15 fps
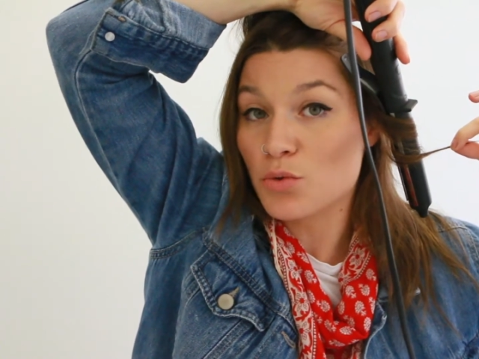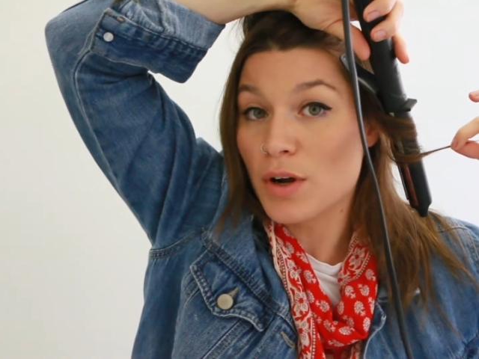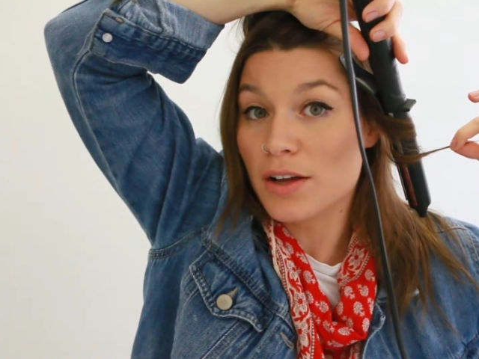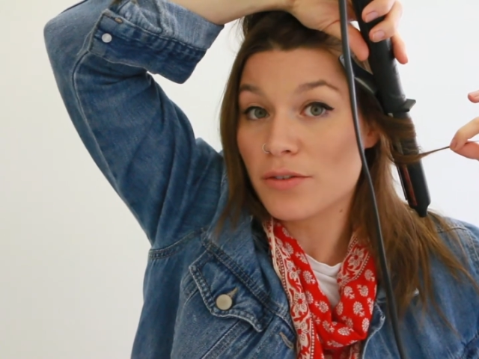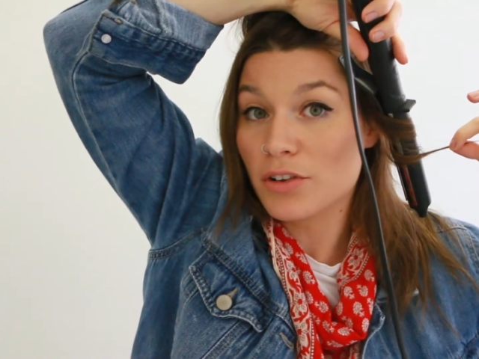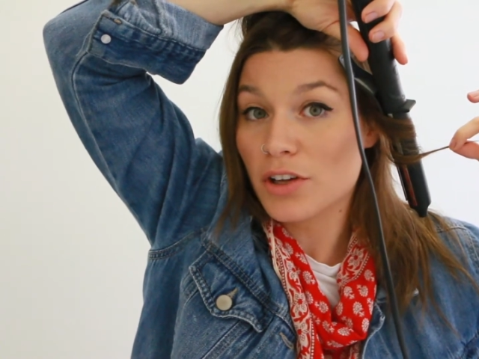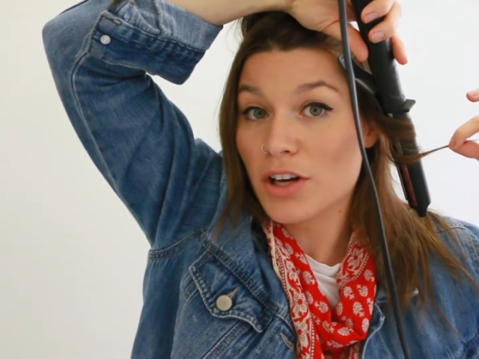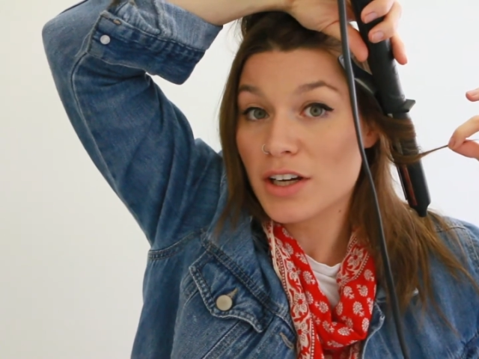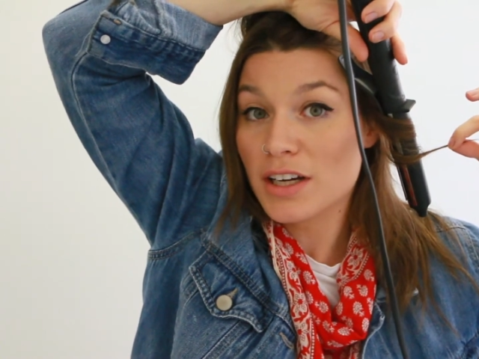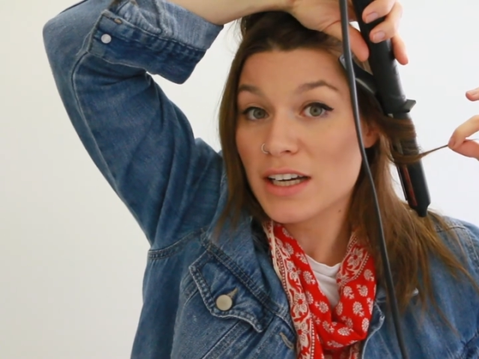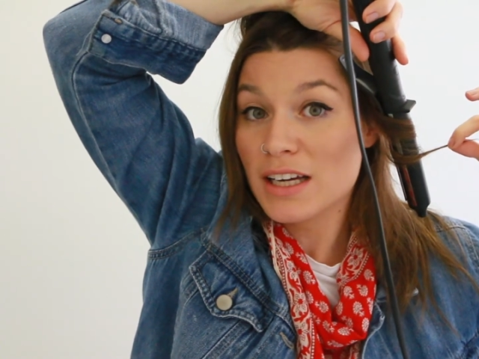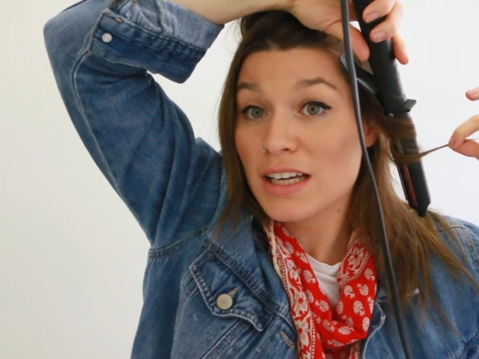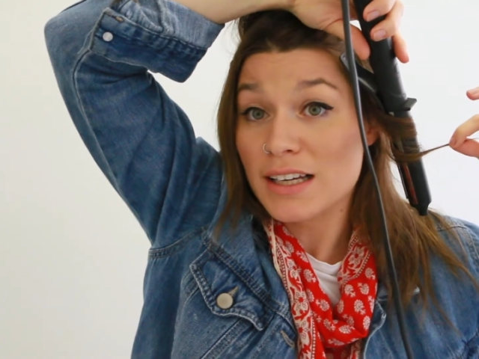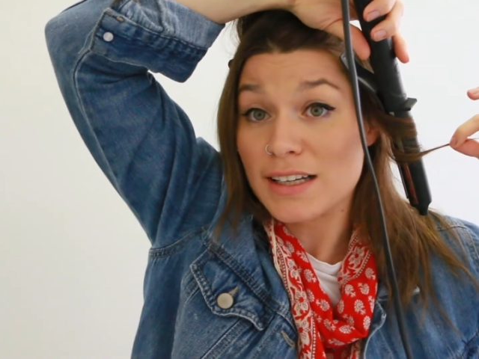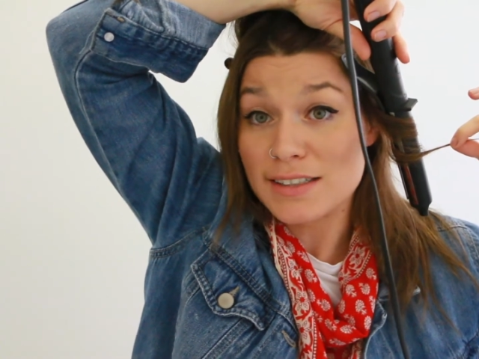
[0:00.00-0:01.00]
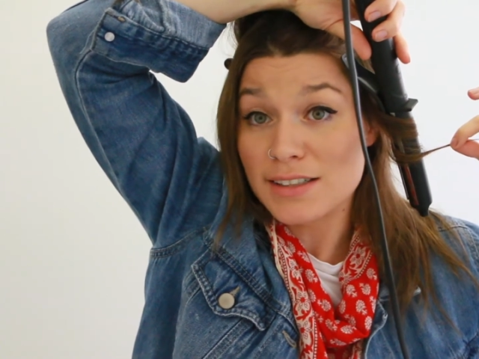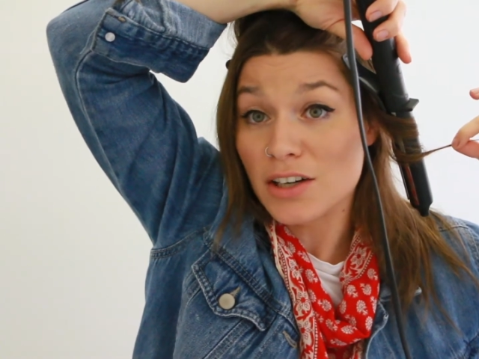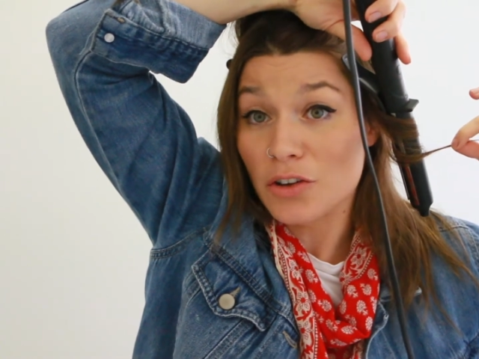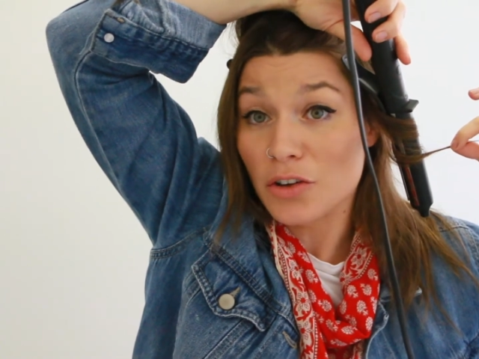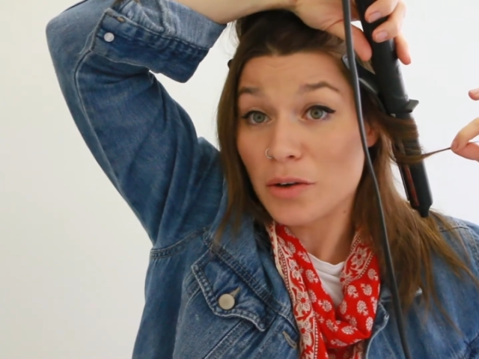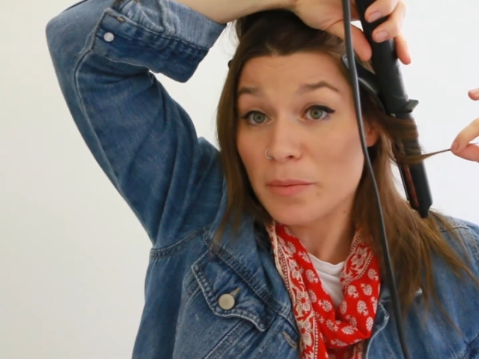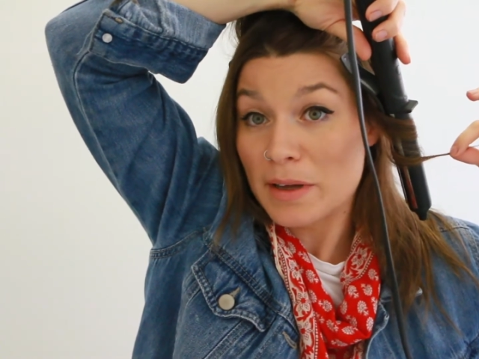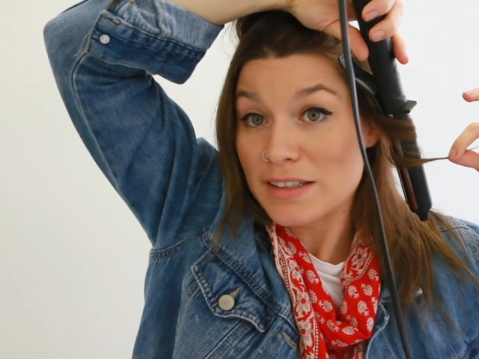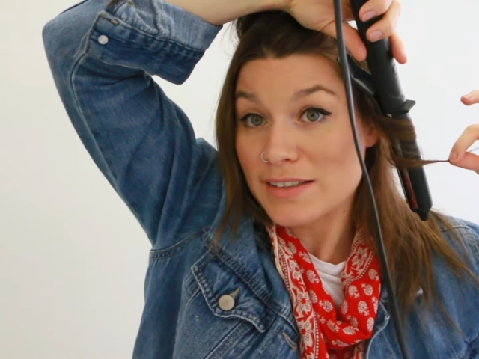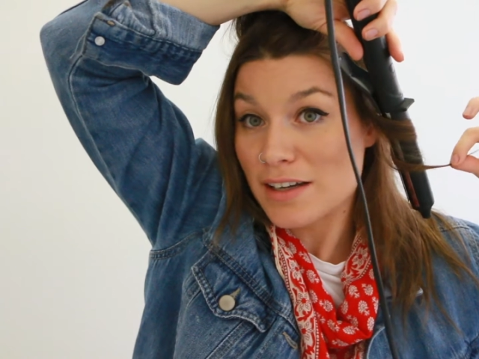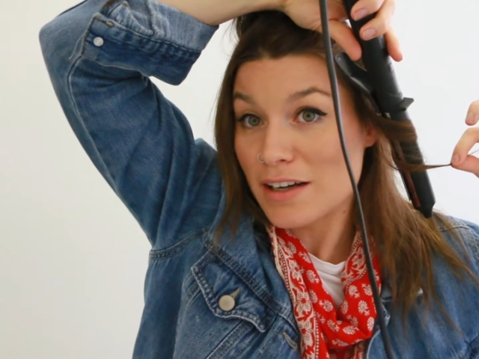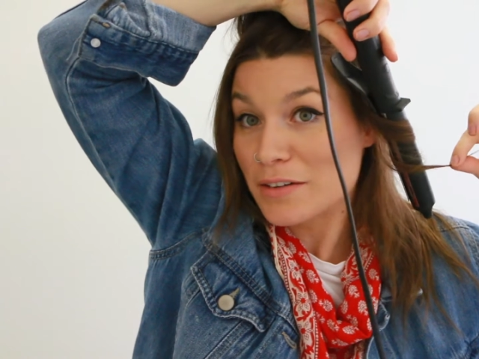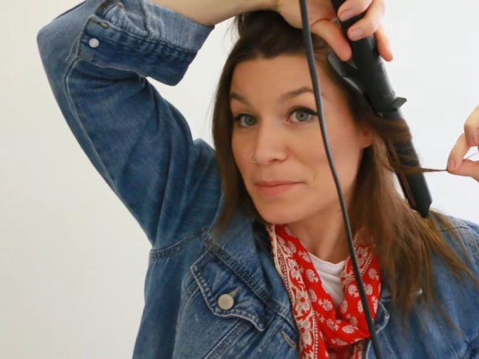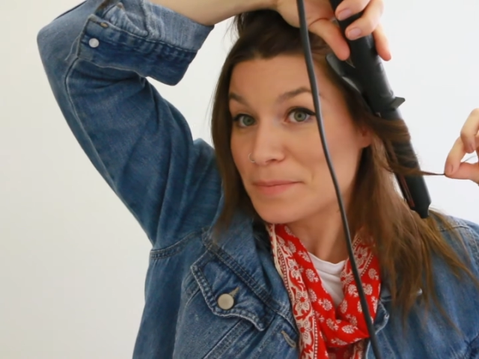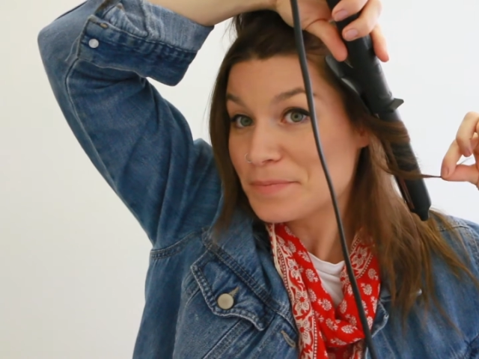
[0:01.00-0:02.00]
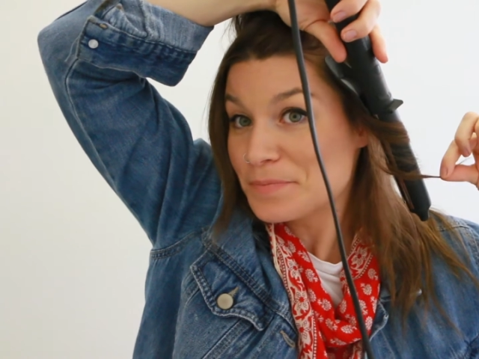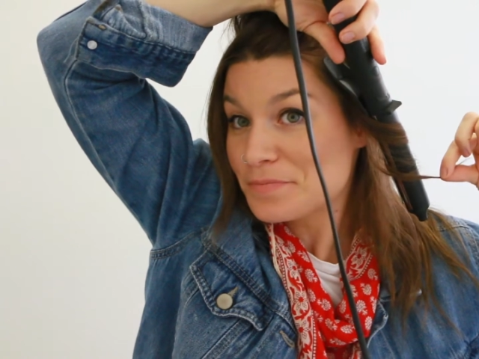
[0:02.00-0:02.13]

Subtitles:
wave look. It's gonna look amazing.